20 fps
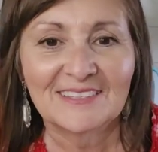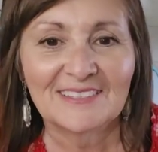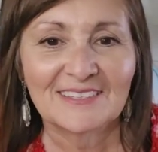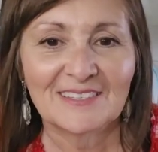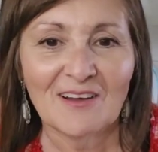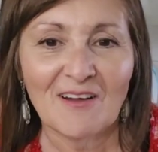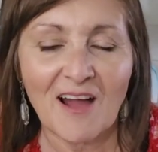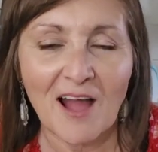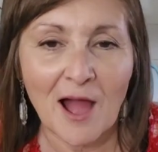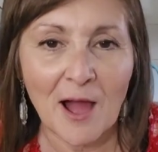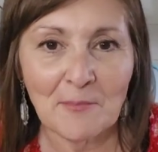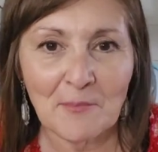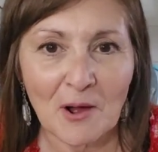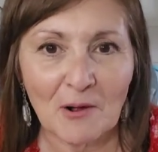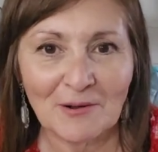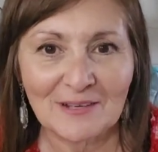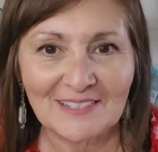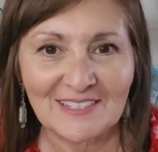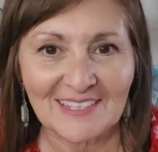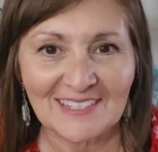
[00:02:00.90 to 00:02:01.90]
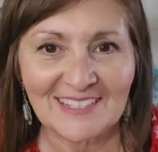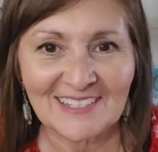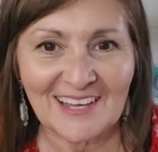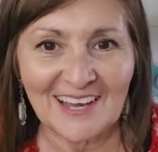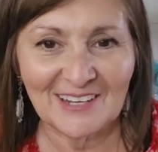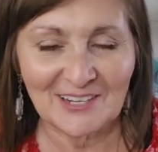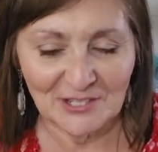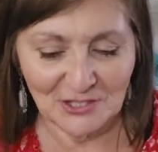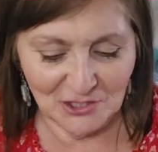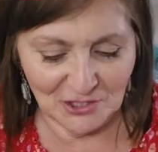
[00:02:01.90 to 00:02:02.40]
So I'm always
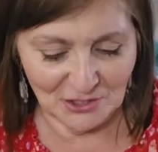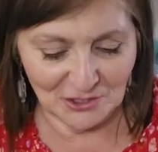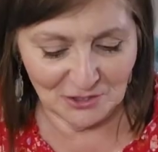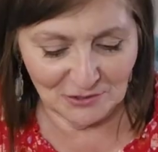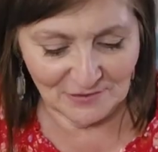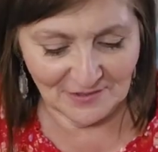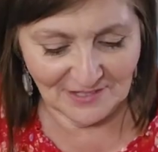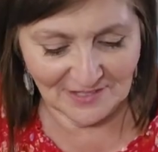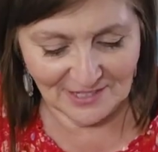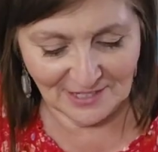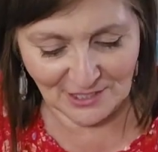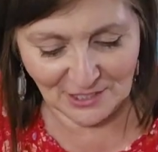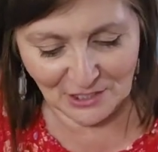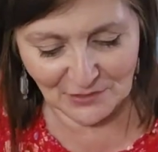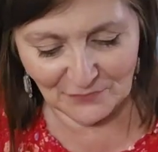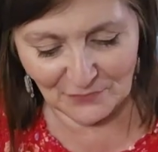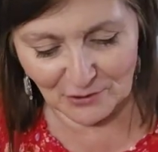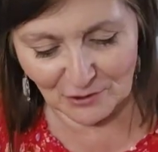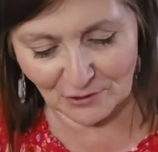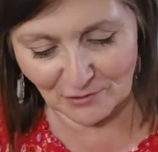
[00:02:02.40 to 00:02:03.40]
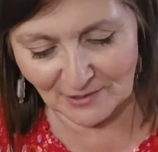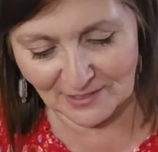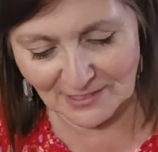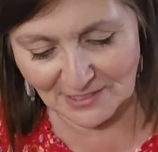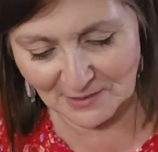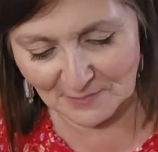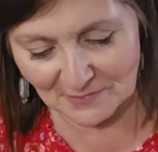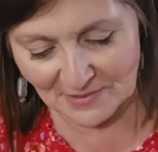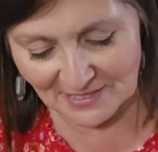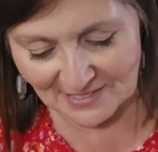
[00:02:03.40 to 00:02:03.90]
excited to use these for
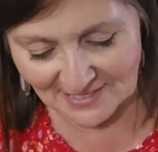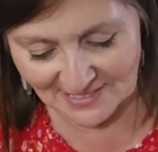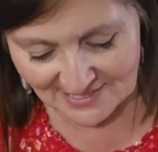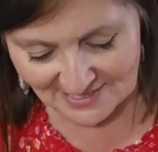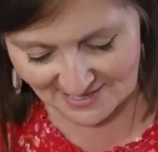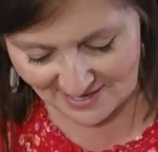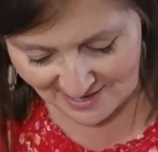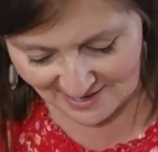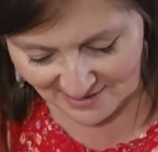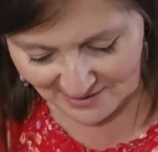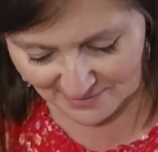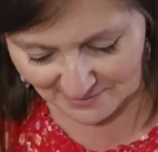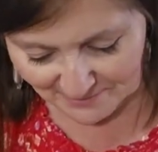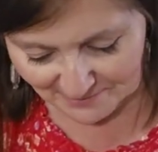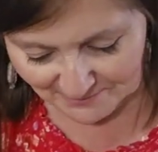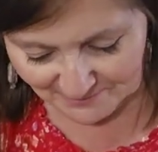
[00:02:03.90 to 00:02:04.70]
Christmas. I